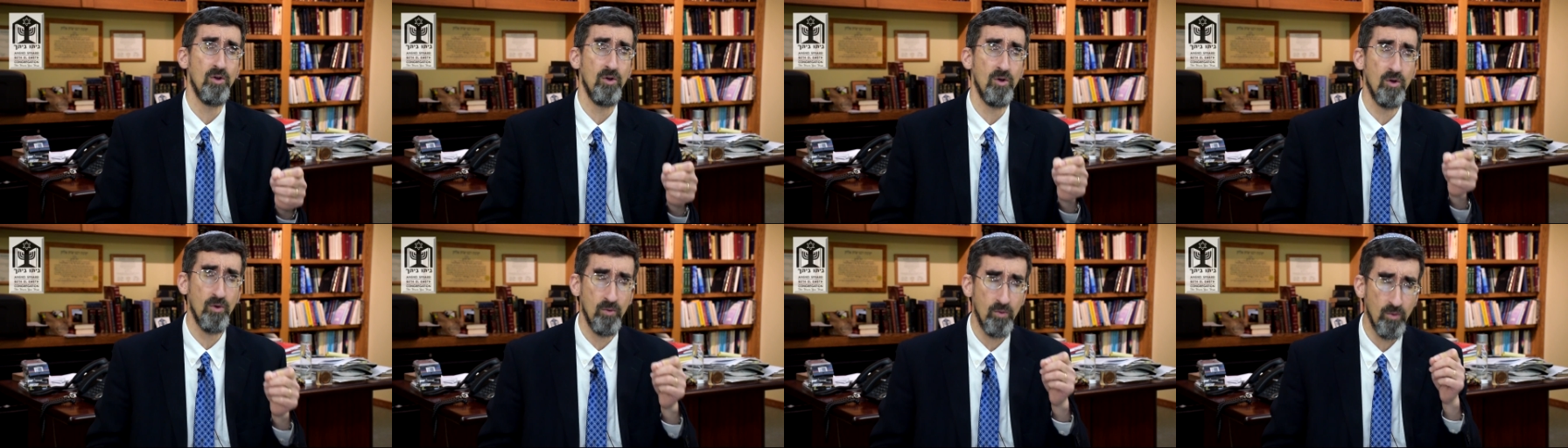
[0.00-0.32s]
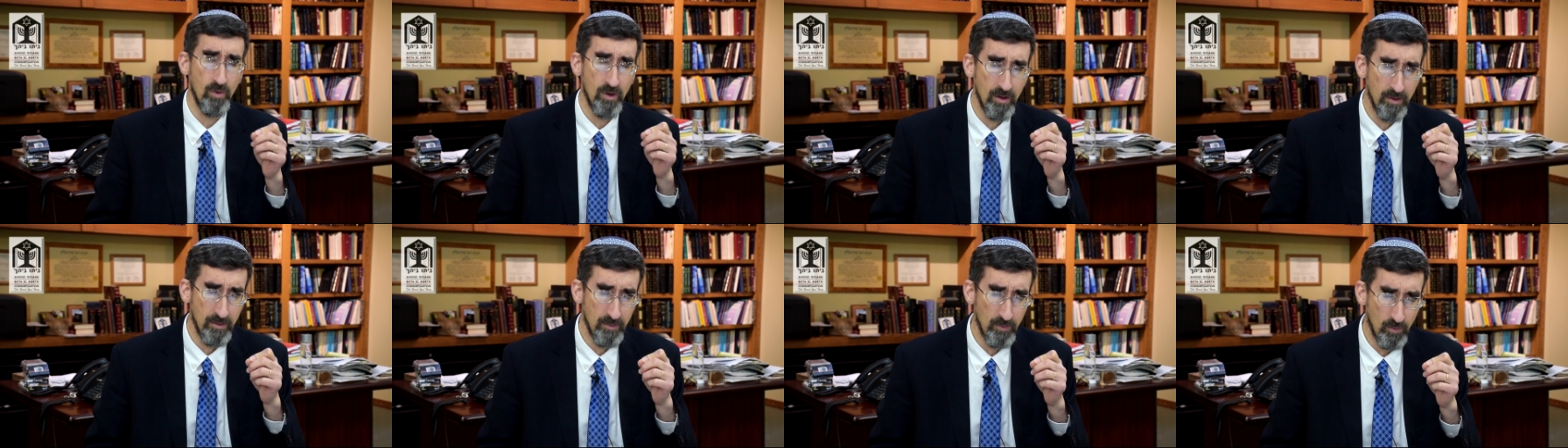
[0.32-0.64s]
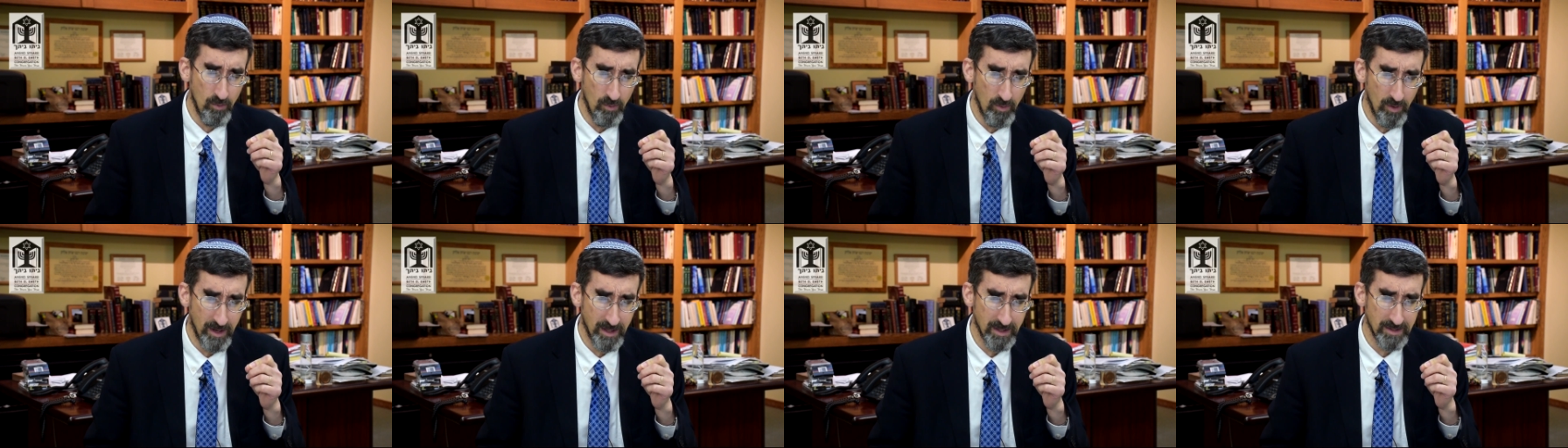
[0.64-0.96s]
uh,
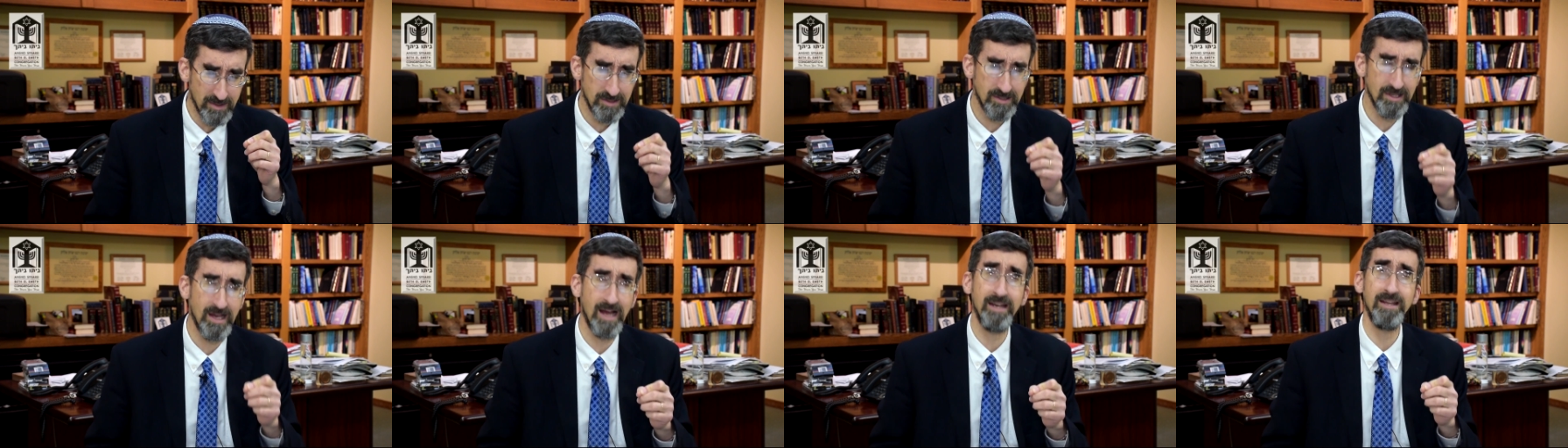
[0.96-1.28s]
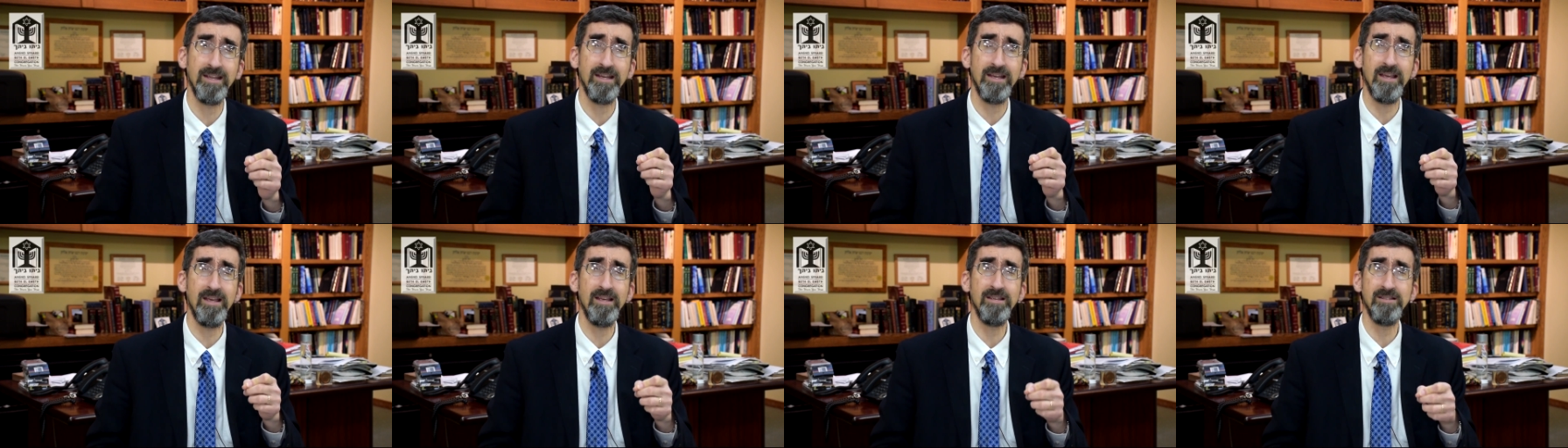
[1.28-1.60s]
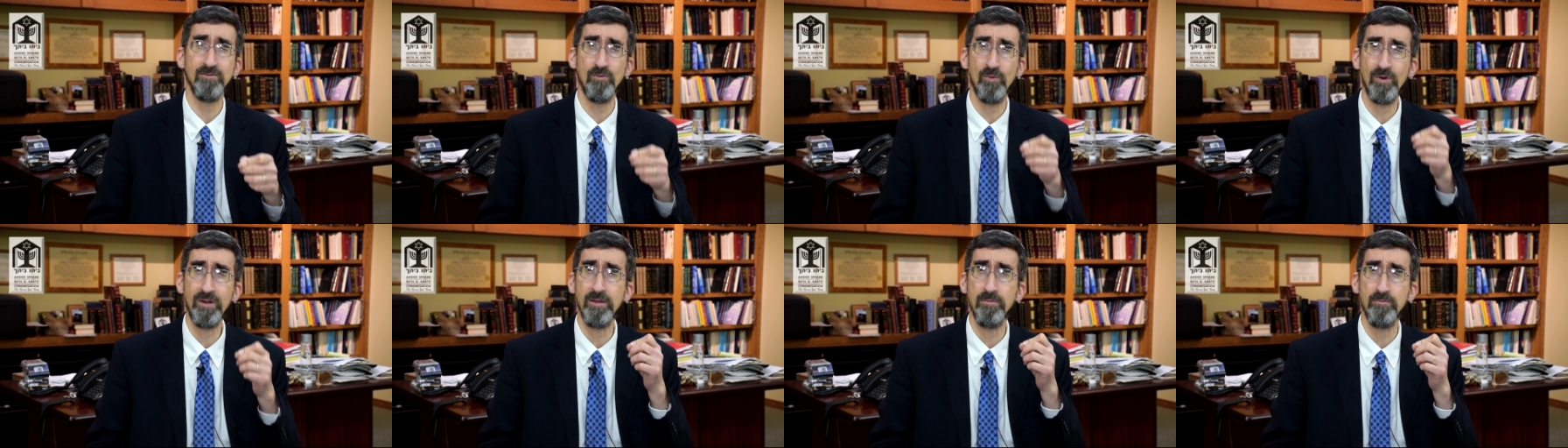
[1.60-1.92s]
what a tzaddik is
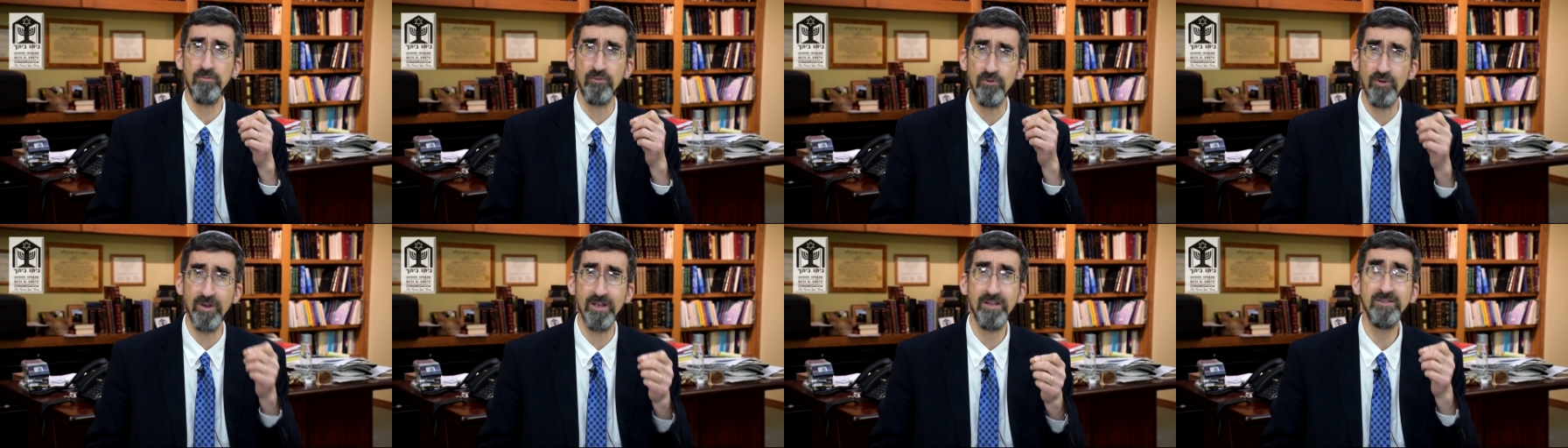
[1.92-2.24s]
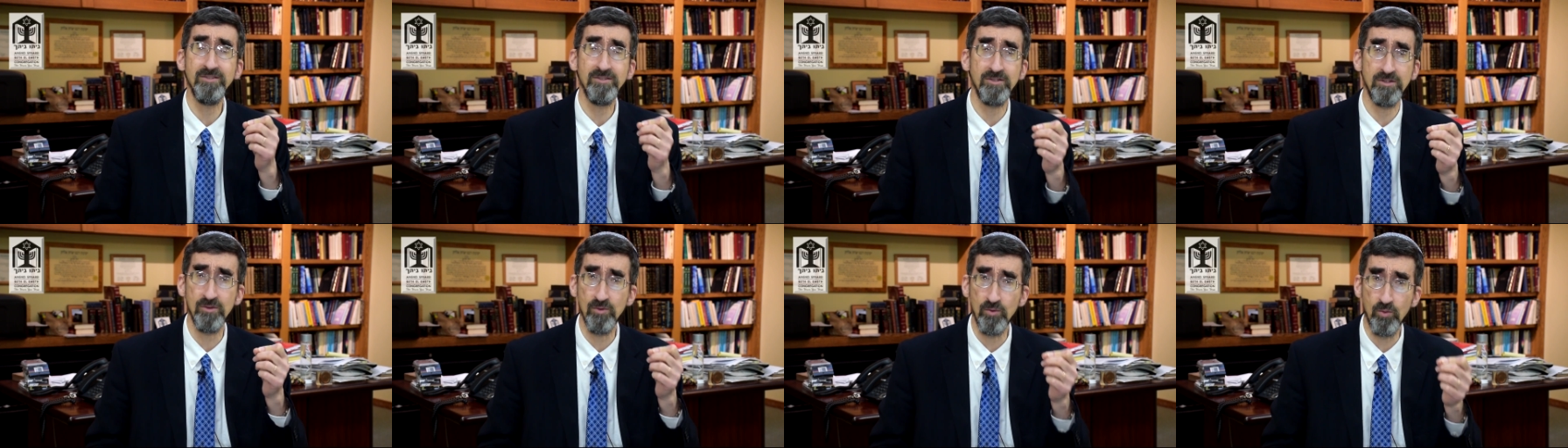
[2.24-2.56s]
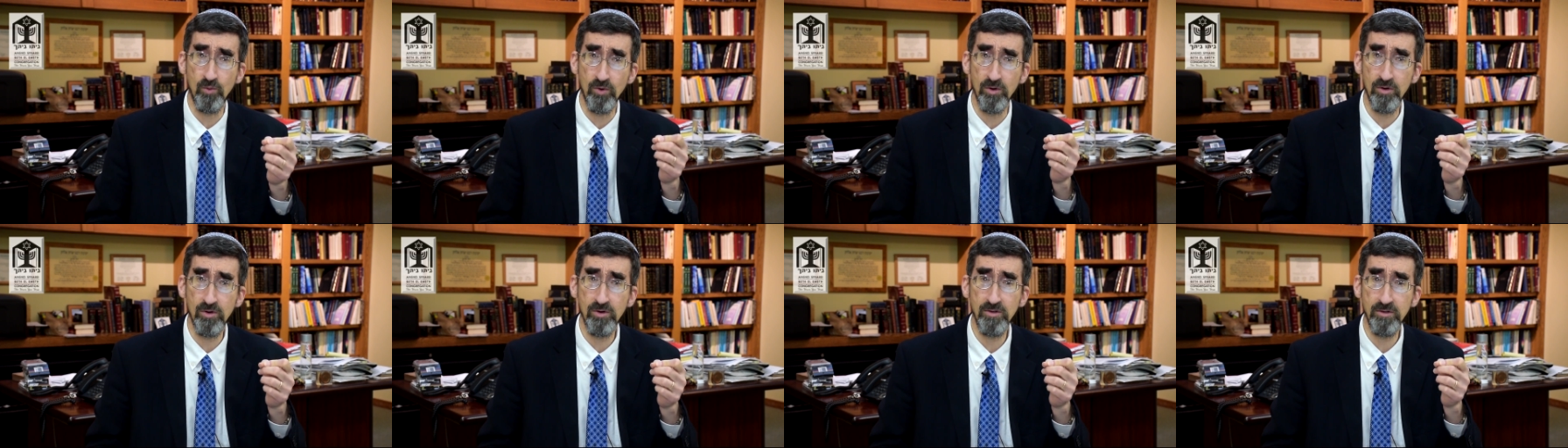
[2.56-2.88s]
and what he brings to the
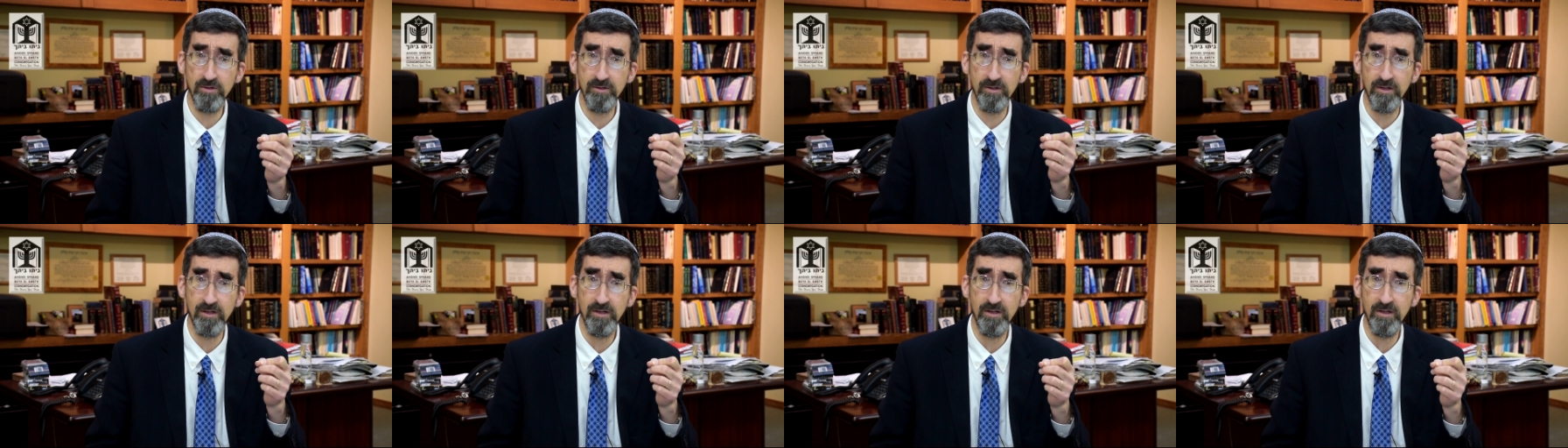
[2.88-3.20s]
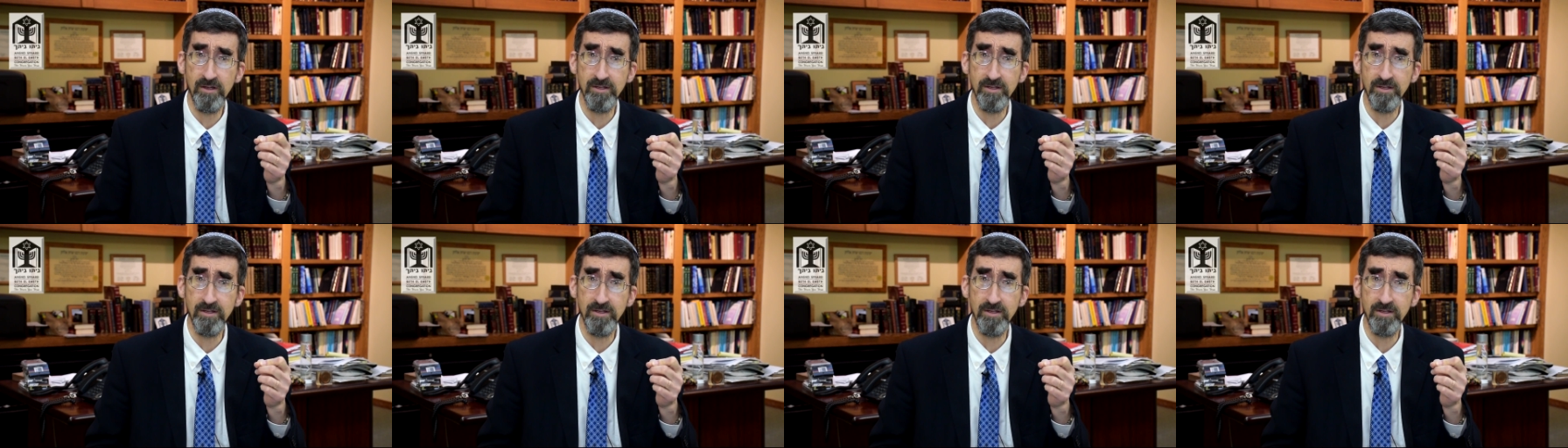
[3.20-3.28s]
world.